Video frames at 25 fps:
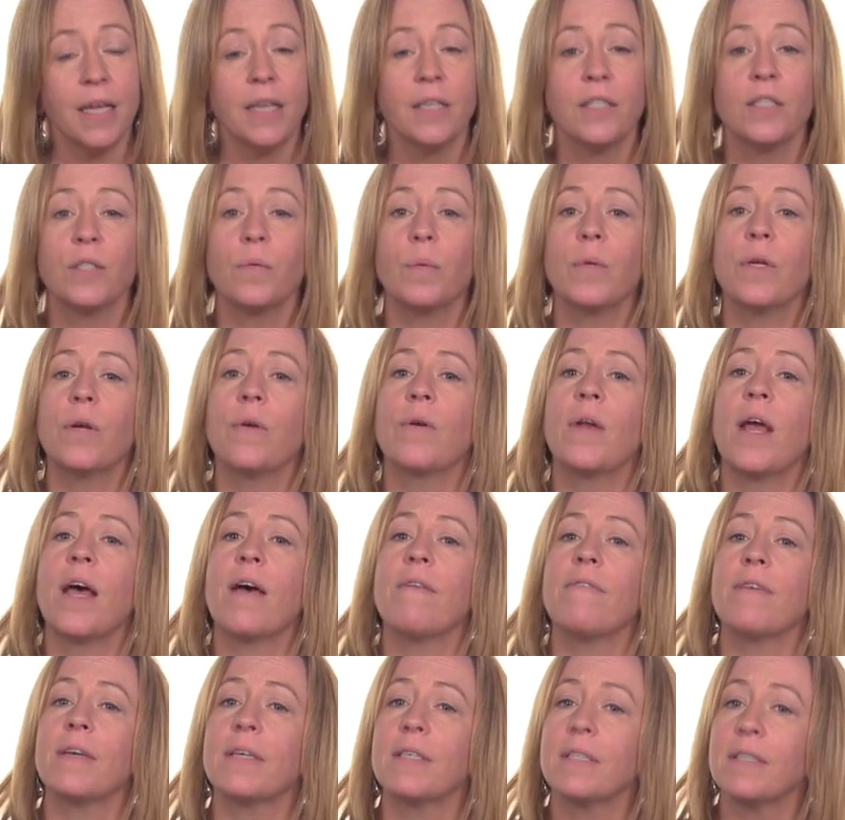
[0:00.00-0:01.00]
so we don't
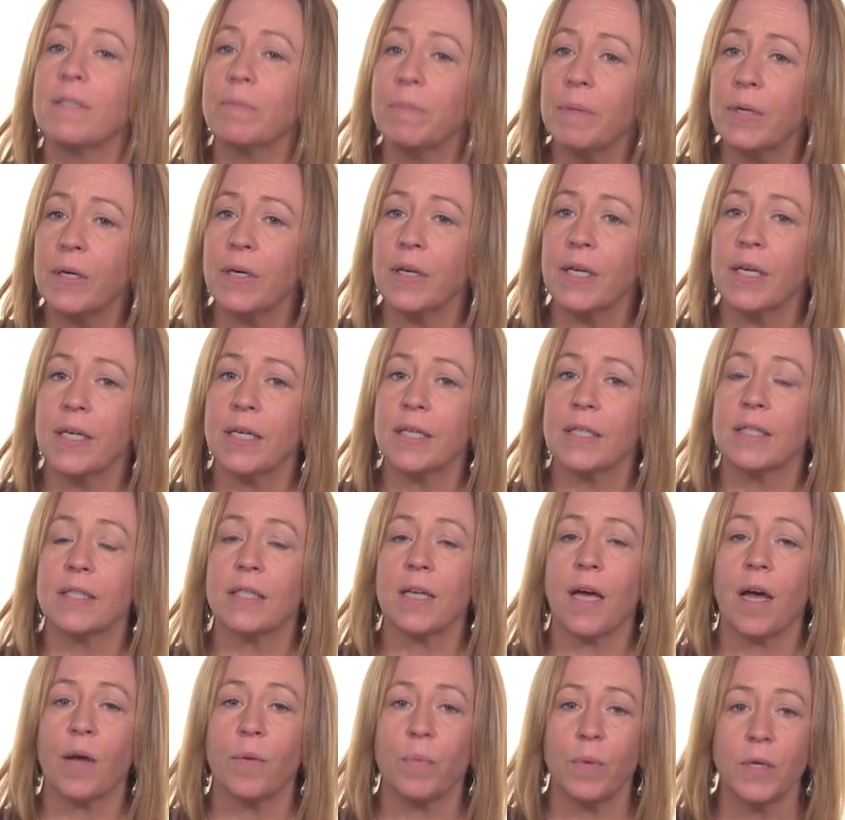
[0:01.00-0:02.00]
have experience
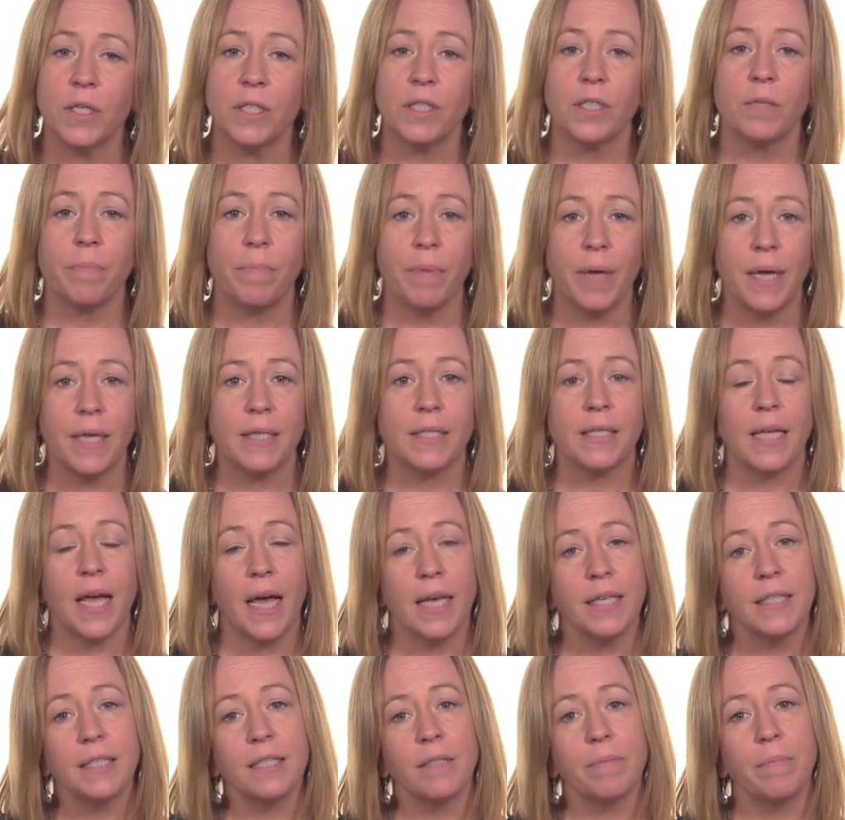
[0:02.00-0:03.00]
on which to base
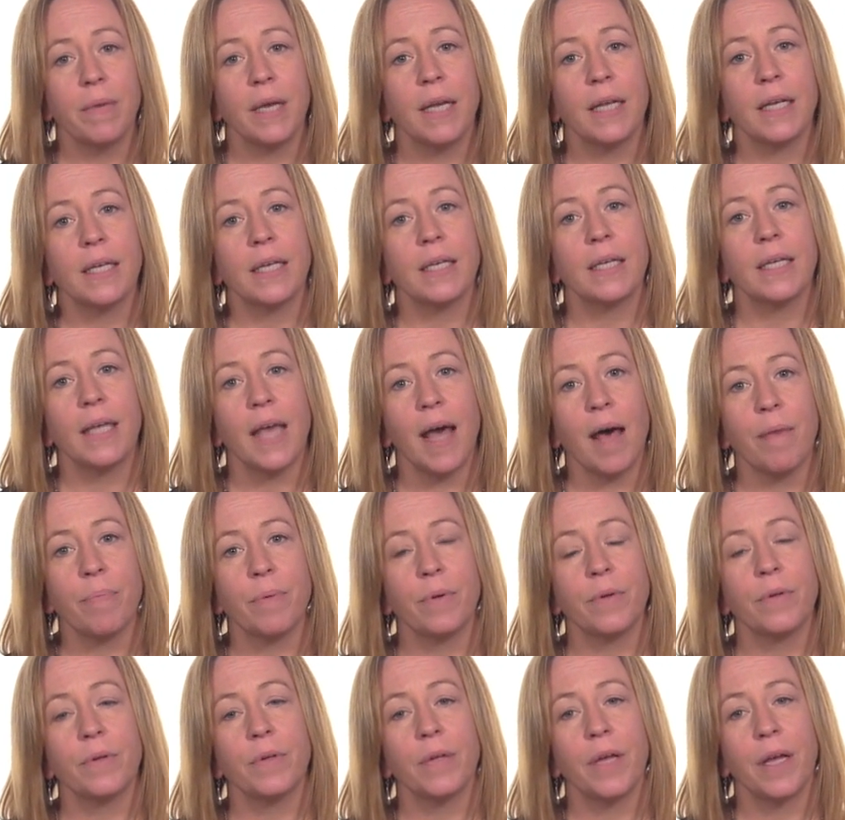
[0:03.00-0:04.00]
estimated
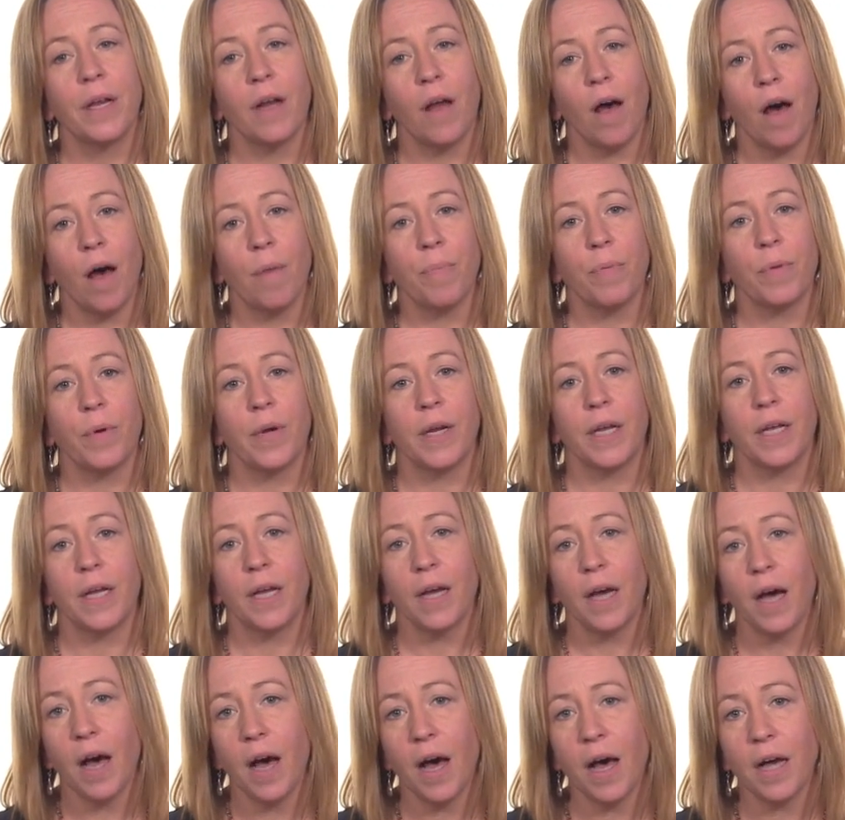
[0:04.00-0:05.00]
capital and operating
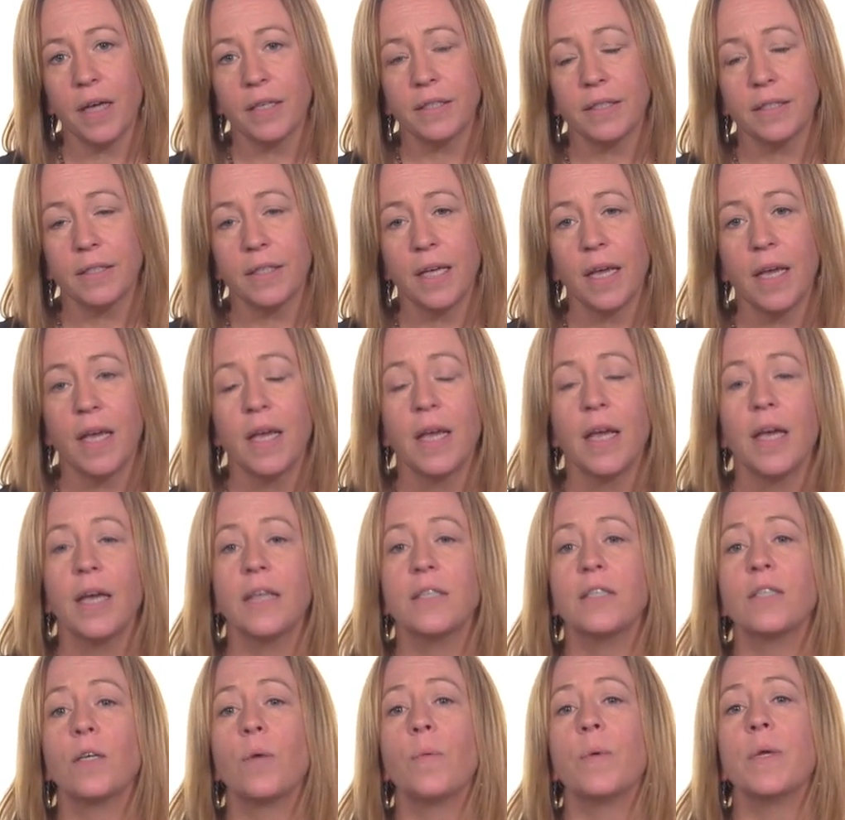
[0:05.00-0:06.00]
costs,
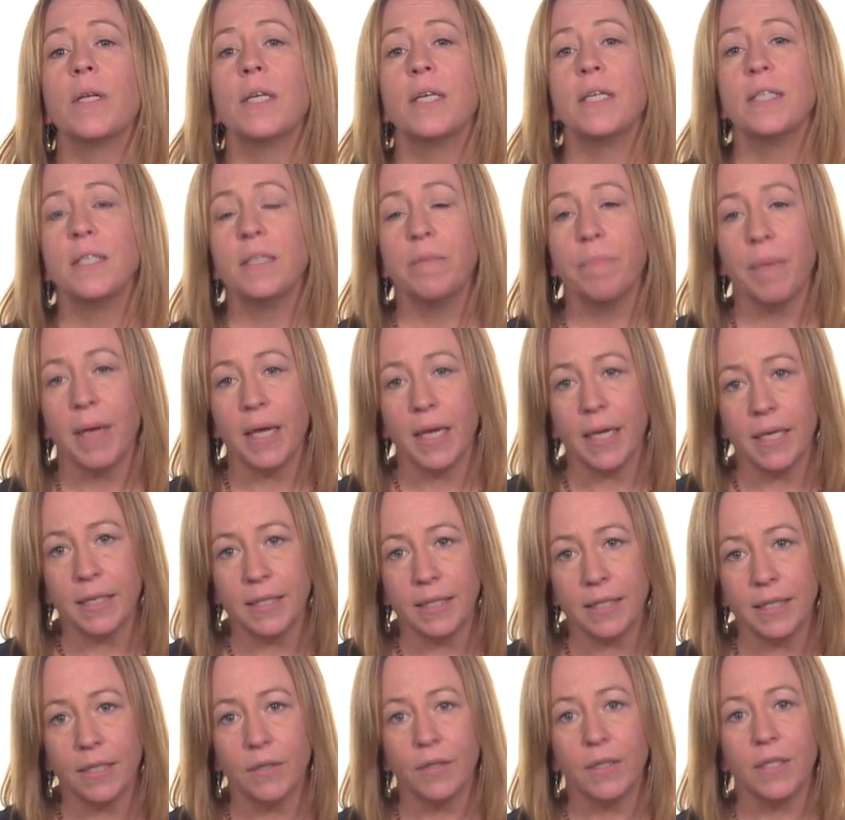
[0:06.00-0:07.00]
and so we need to make a
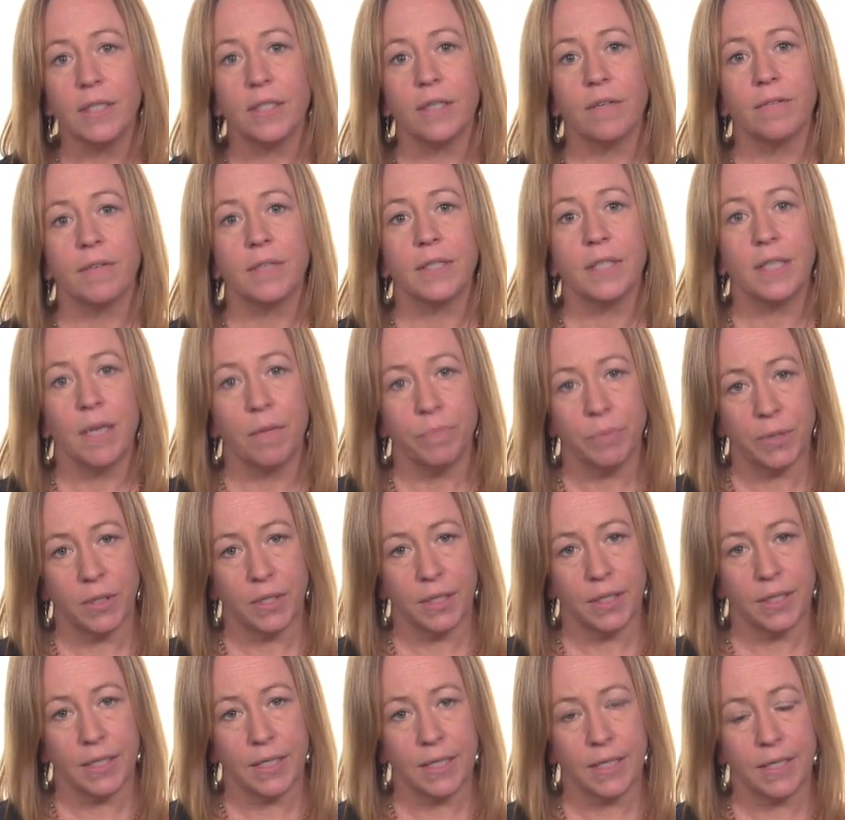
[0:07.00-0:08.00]
series of
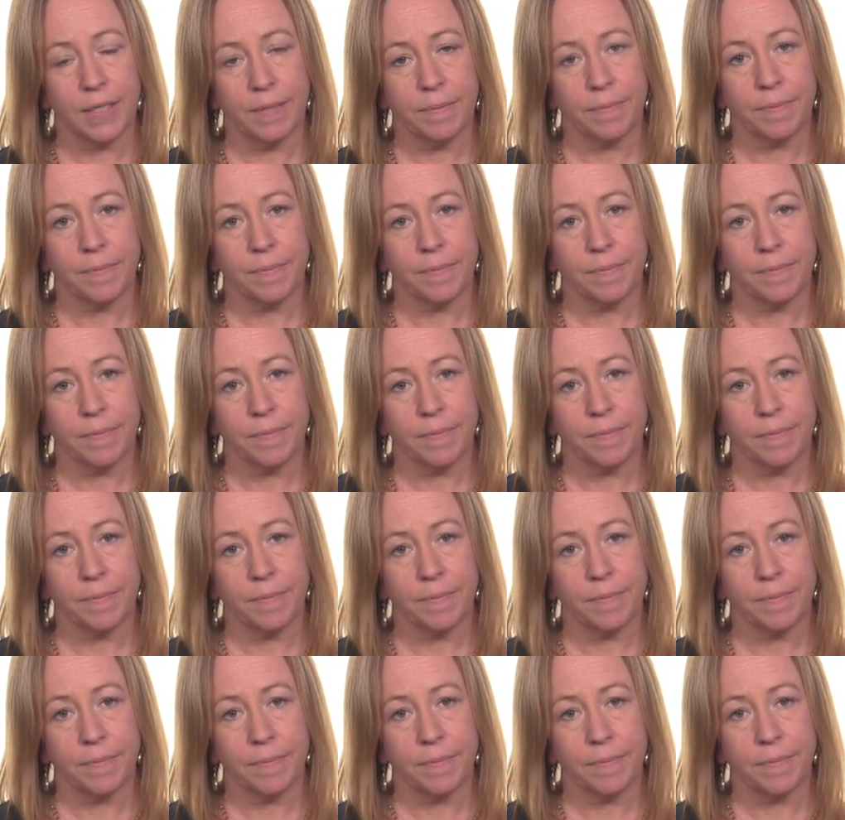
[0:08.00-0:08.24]
assumptions.